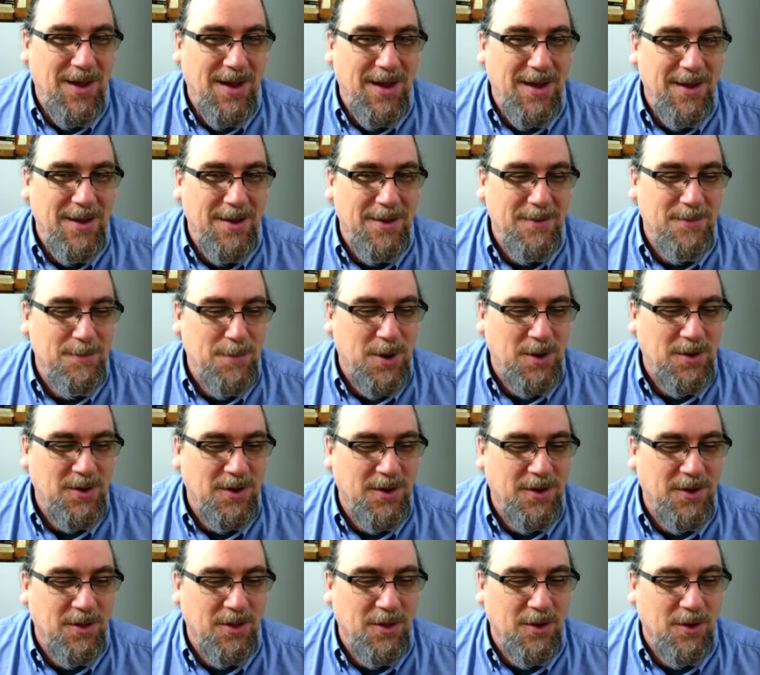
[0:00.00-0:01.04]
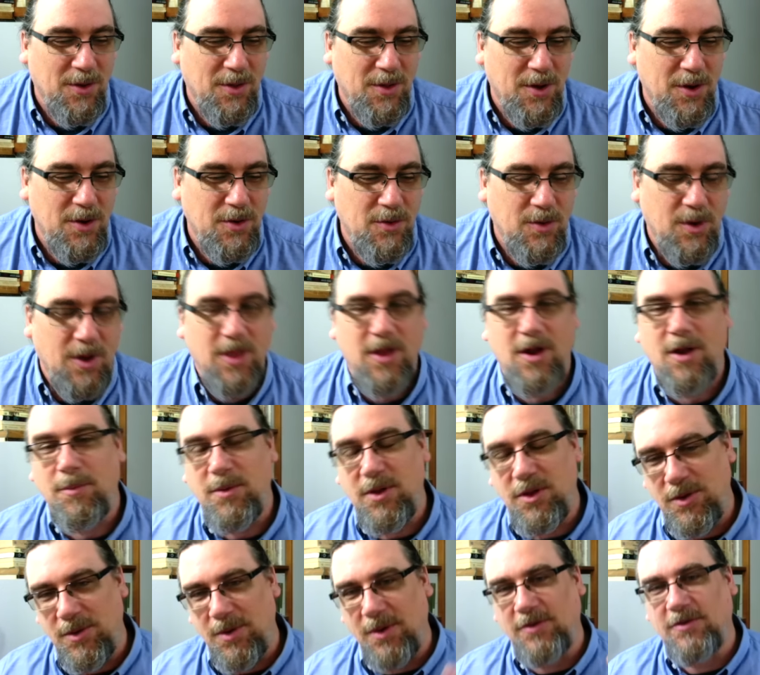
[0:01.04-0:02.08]
I particularly enjoy that. I'll
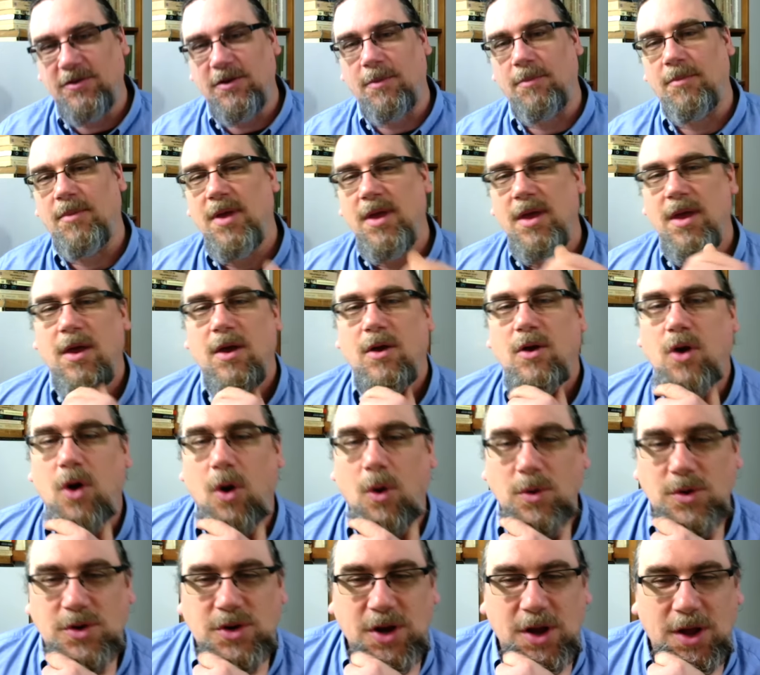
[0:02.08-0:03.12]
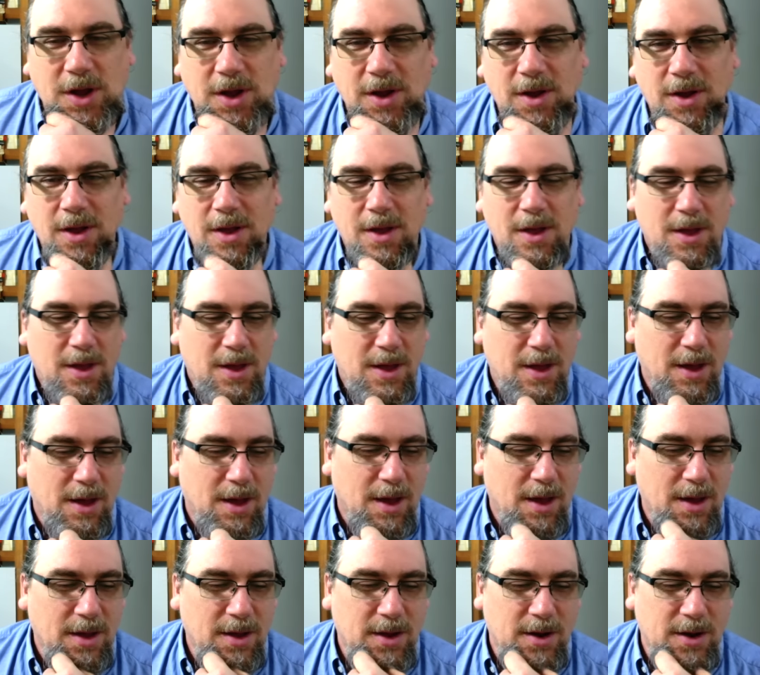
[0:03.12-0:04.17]
be doing some coaching
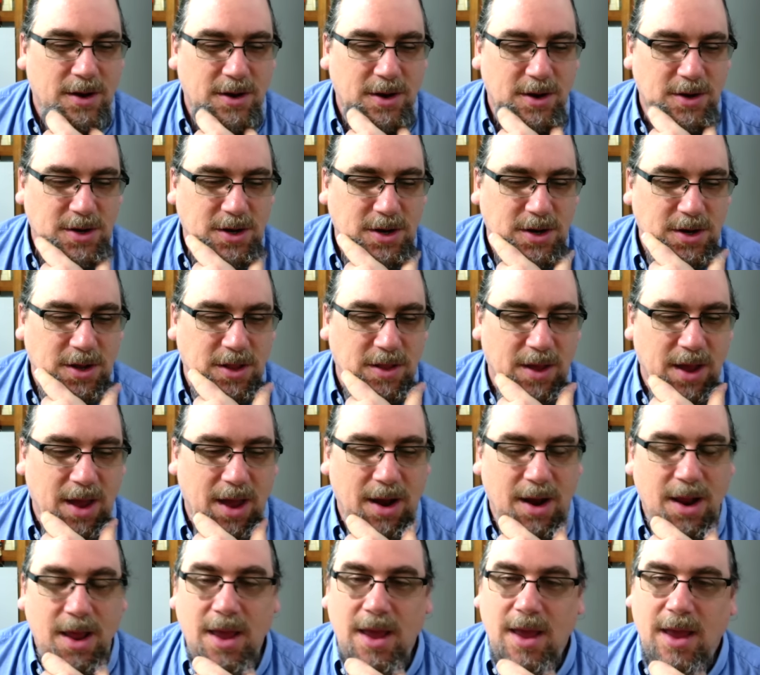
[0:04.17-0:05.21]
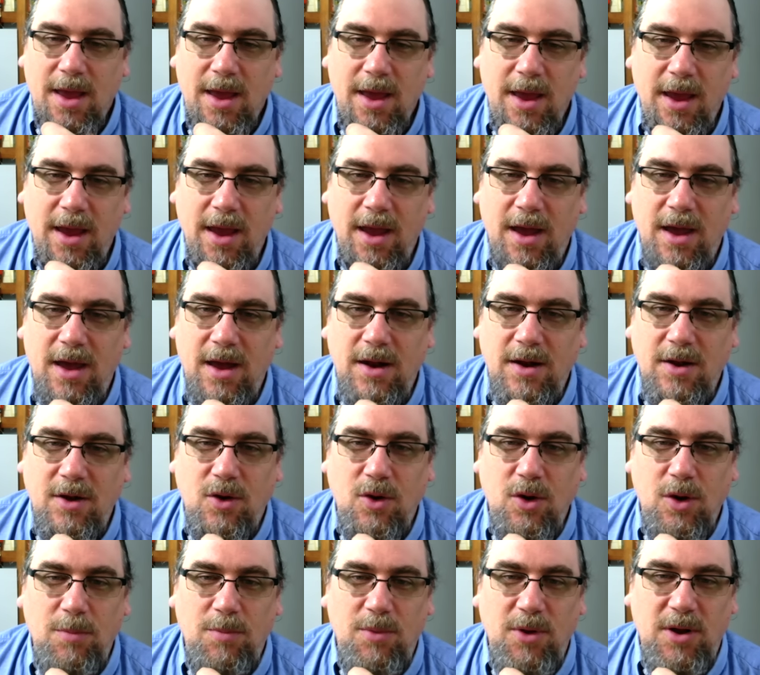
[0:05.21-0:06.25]
uh, in addition to that, and a
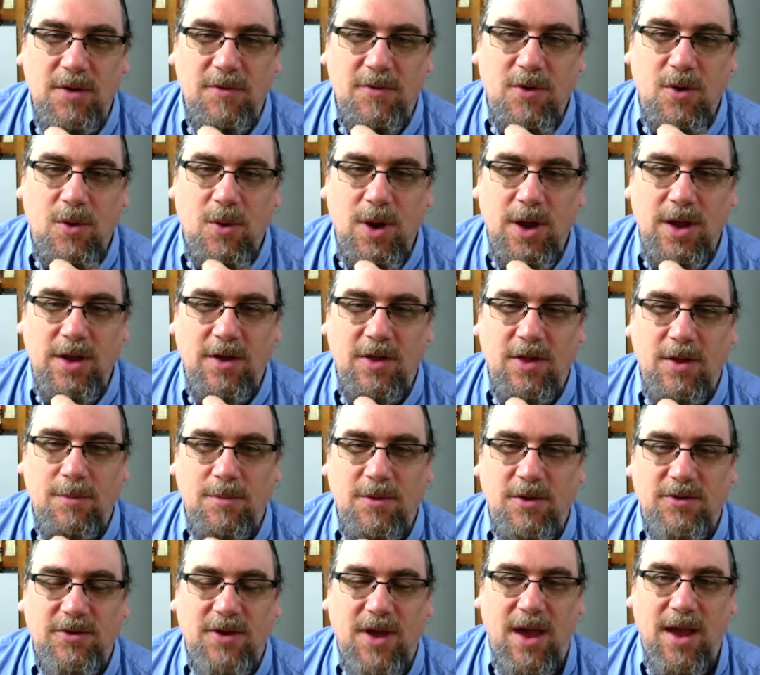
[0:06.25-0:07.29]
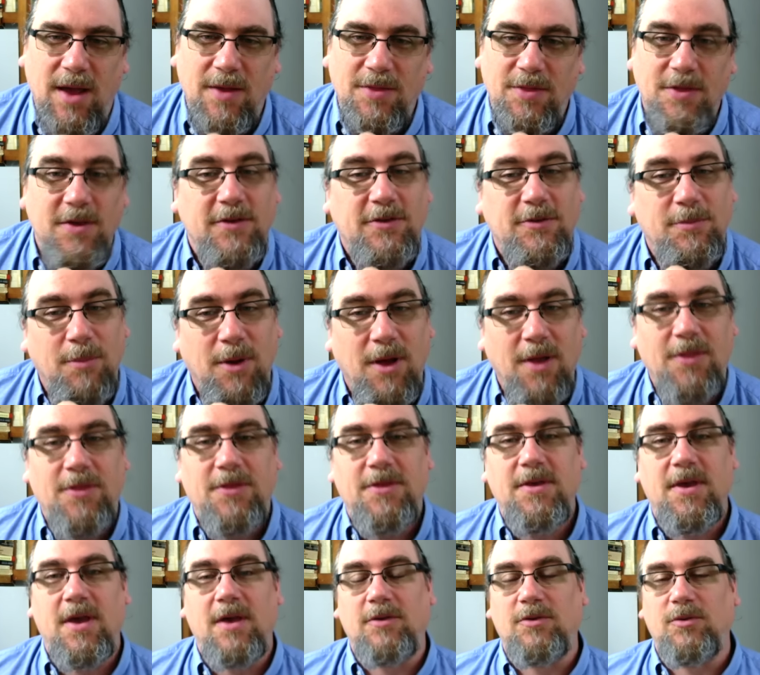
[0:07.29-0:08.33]
good bit of curriculum design this
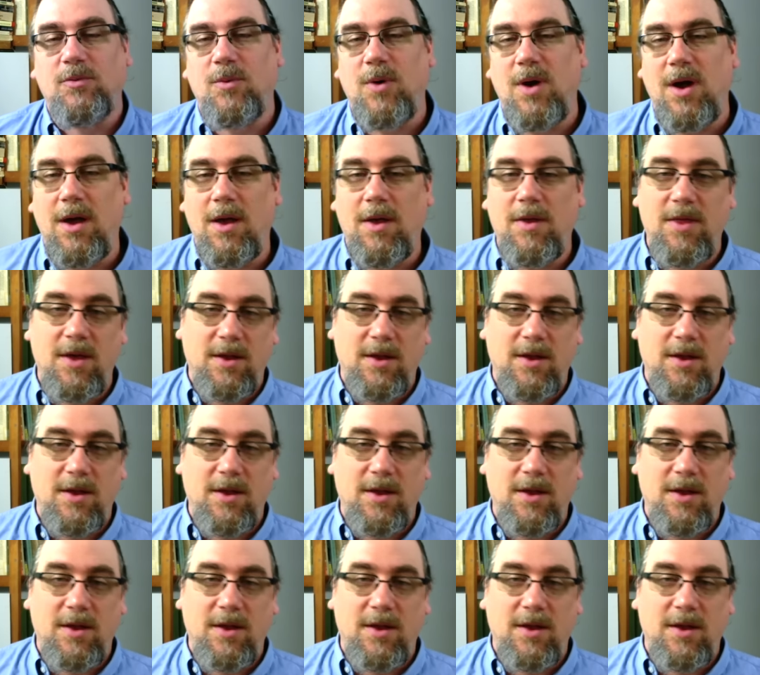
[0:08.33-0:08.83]
month as well.